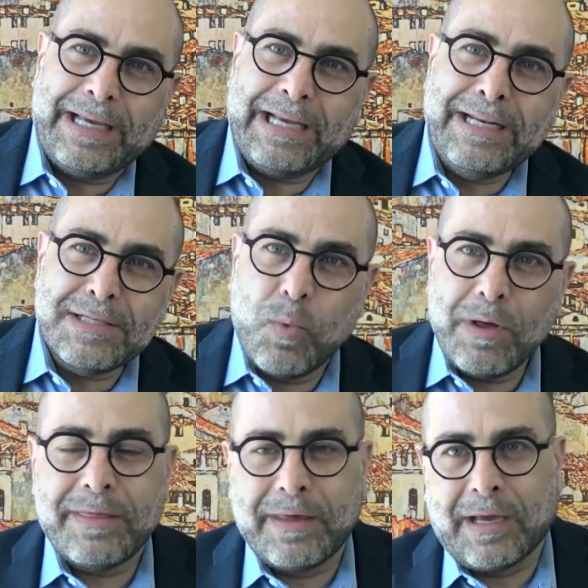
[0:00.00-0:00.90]
It is
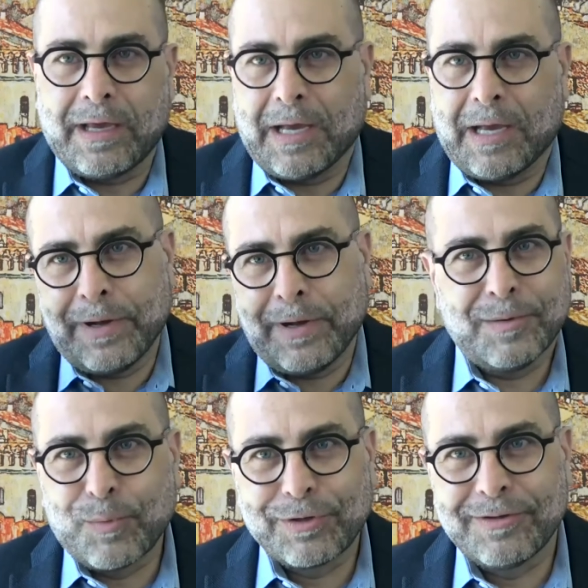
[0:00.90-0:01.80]
one thing, I mean, in the
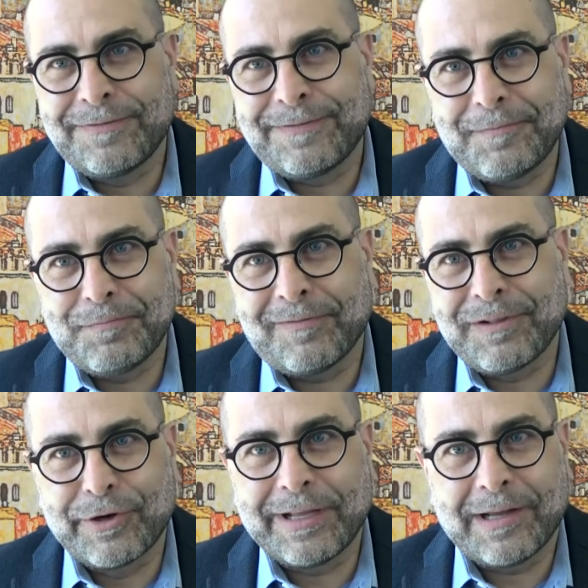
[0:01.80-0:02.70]
world of
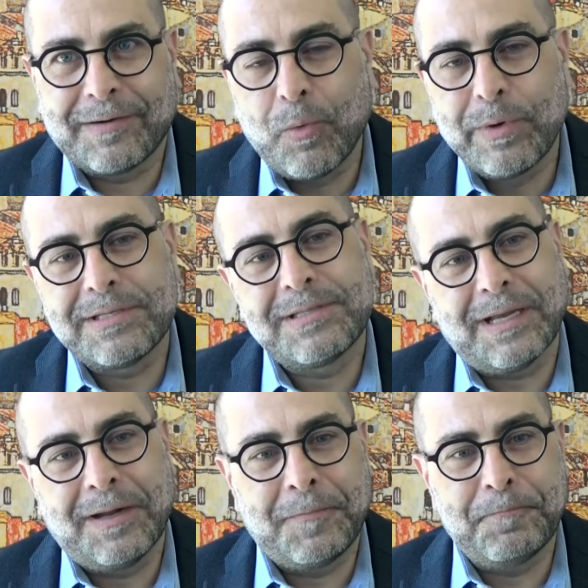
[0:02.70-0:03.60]
learning, I'm always
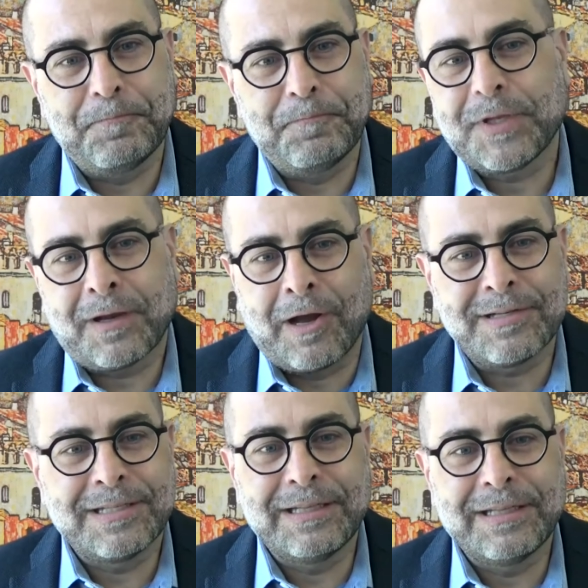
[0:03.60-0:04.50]

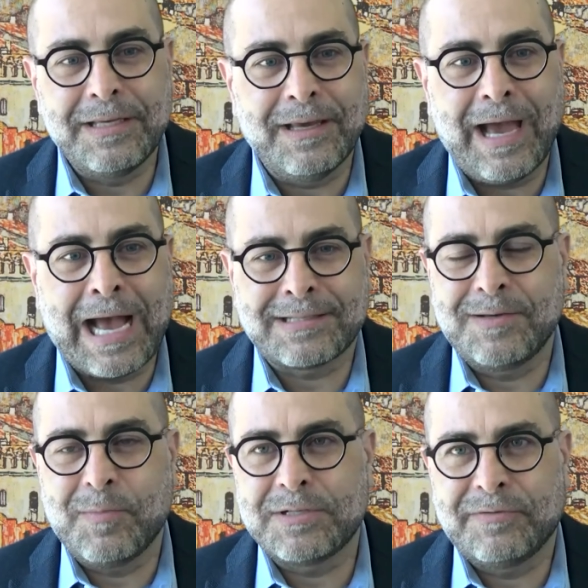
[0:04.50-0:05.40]
constantly asking
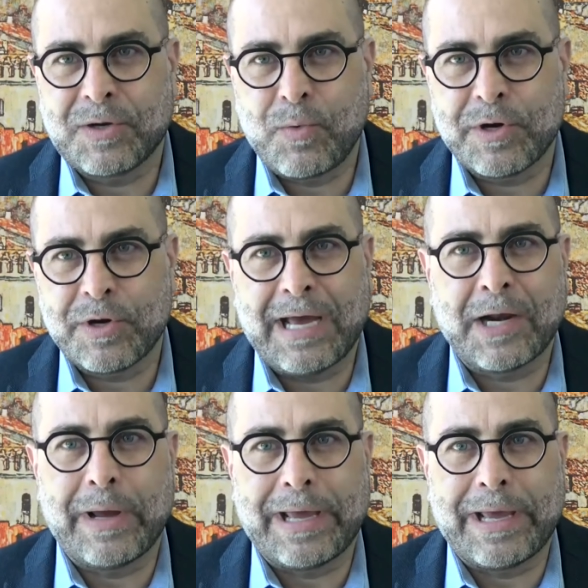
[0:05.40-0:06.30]
myself the question, how
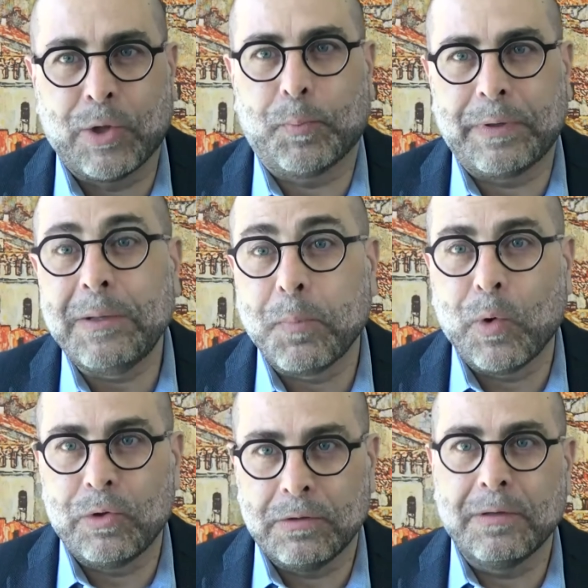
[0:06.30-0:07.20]
do I help
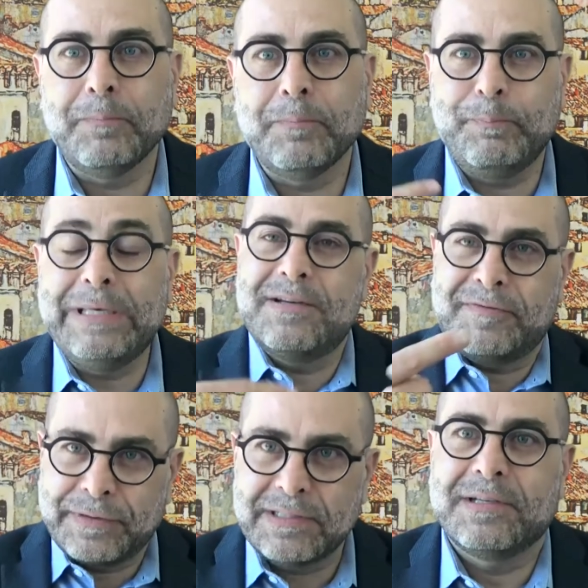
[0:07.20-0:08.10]
people be
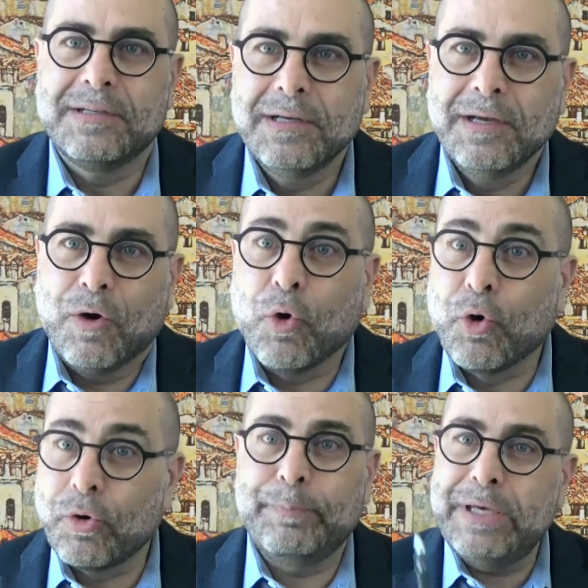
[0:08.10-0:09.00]
different or
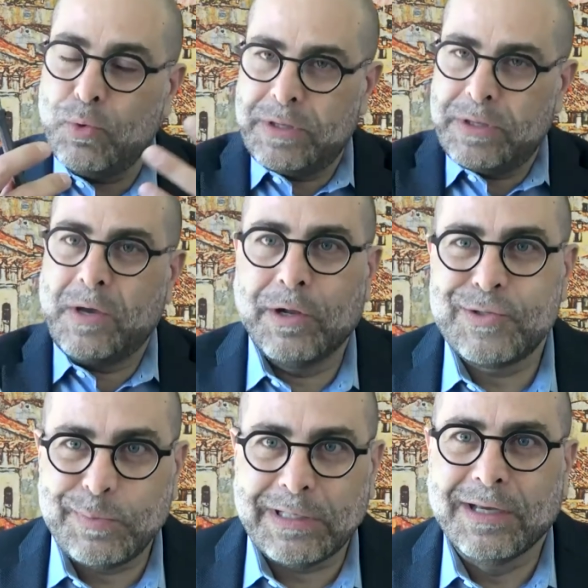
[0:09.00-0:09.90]
be who they want to
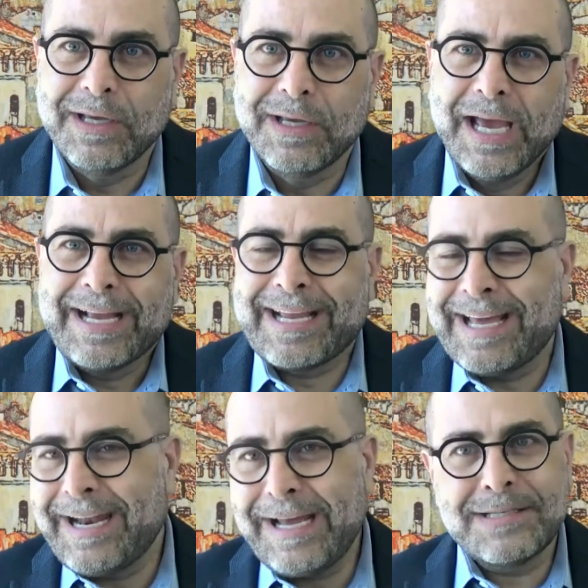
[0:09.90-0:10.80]
be? Can
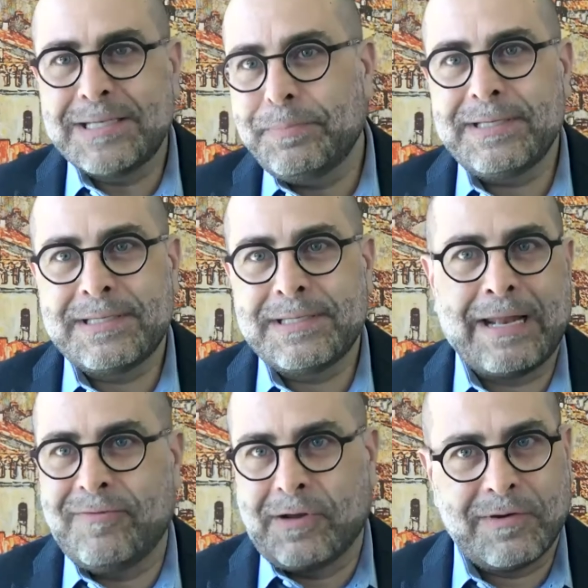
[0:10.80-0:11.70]
I just simply stand
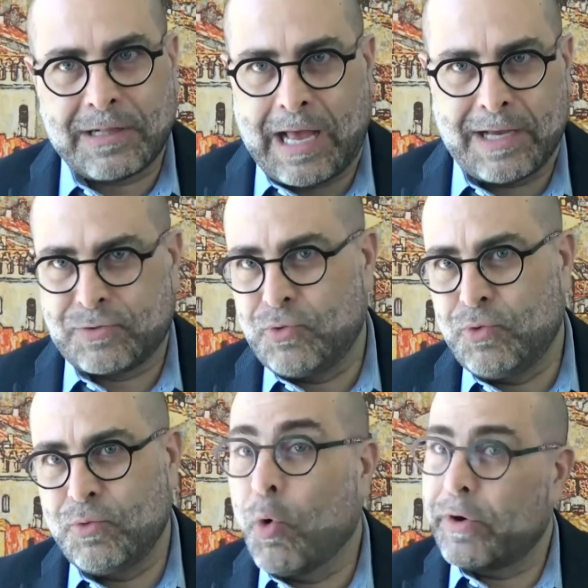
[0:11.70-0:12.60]
in front of a classroom
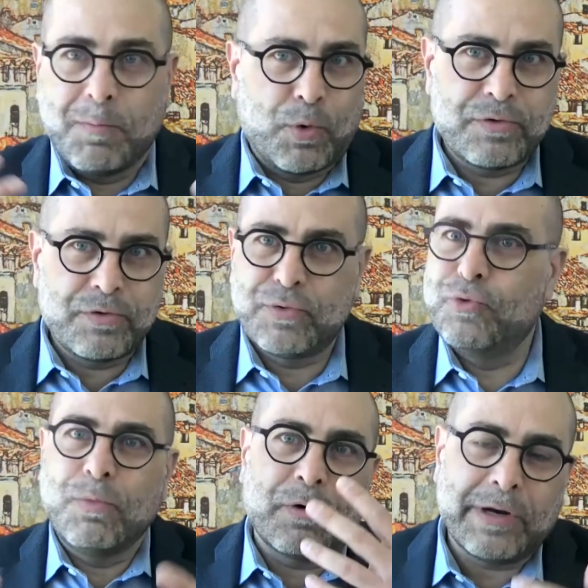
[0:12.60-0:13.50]
or in a
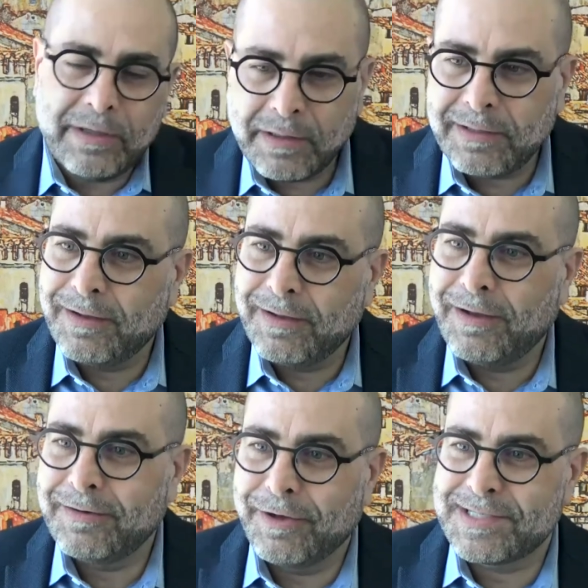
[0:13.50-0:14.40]
boardroom or
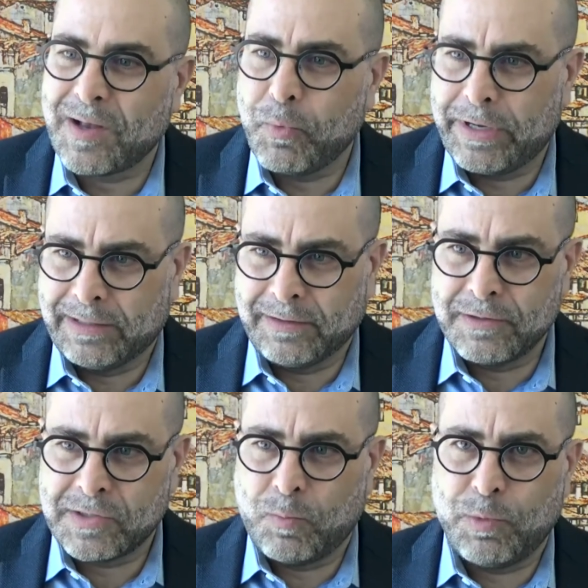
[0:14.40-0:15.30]
on a subway and tell
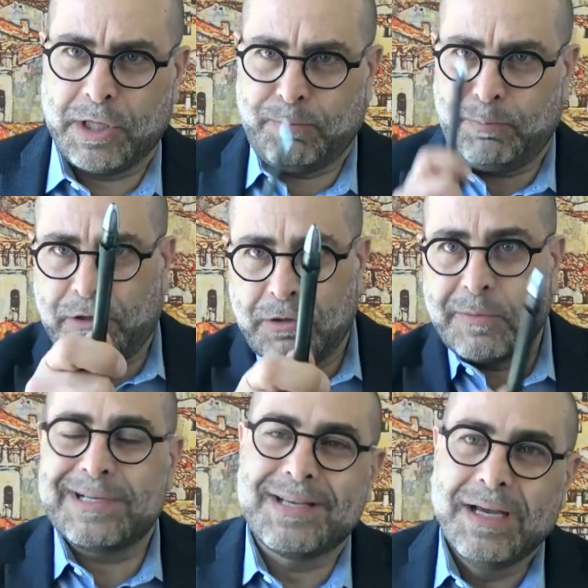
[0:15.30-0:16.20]
someone that be
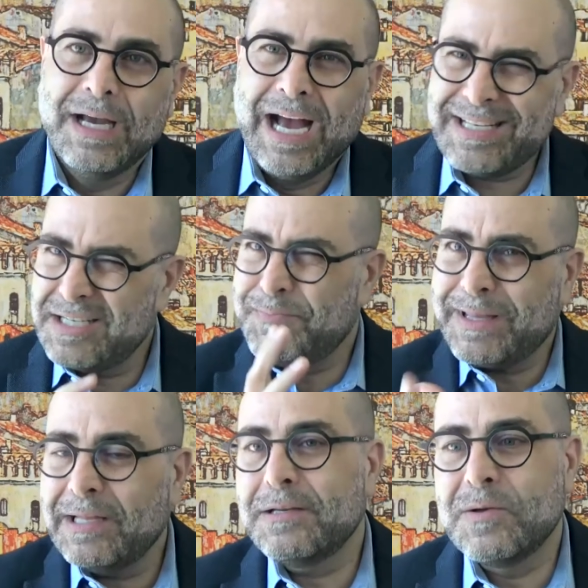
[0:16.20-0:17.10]
curious? I suspect
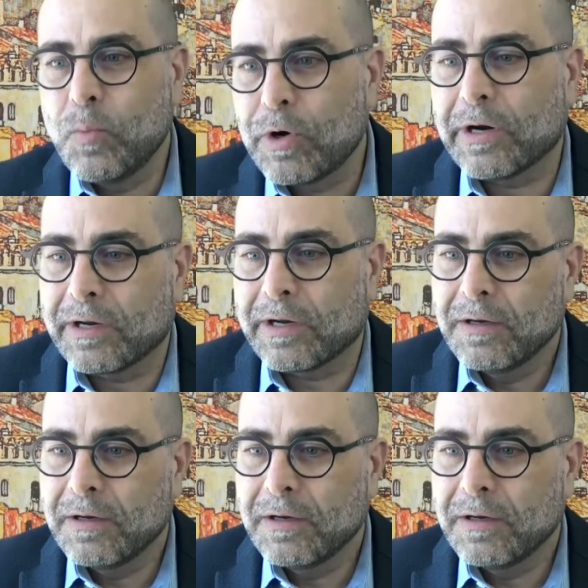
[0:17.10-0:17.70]
that doesn't work.